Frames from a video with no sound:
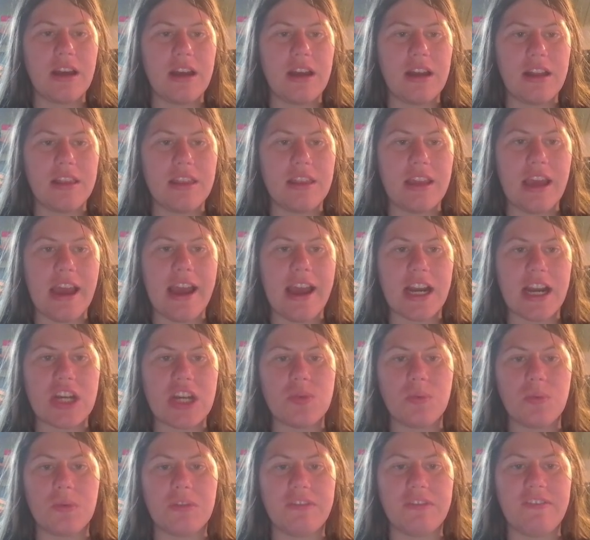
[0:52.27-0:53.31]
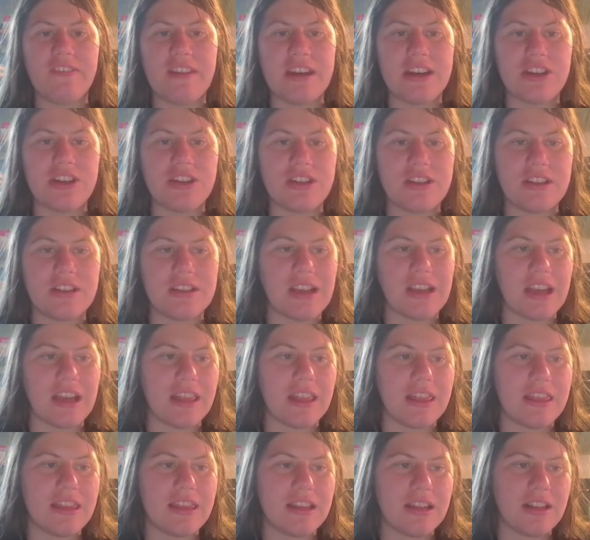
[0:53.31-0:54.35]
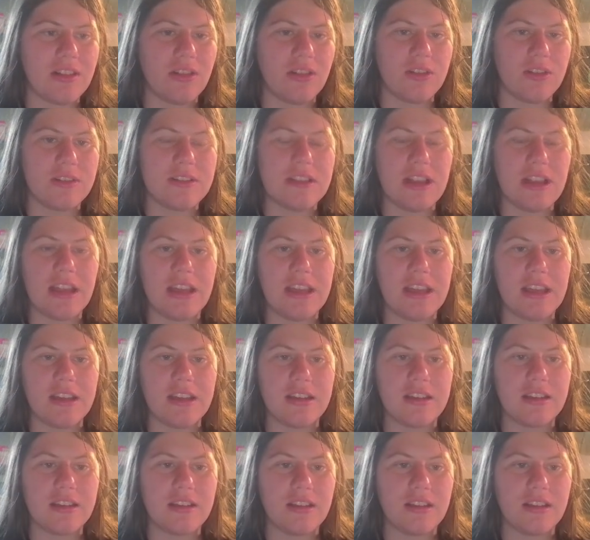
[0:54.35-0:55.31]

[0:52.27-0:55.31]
the actual finished design thing looks like.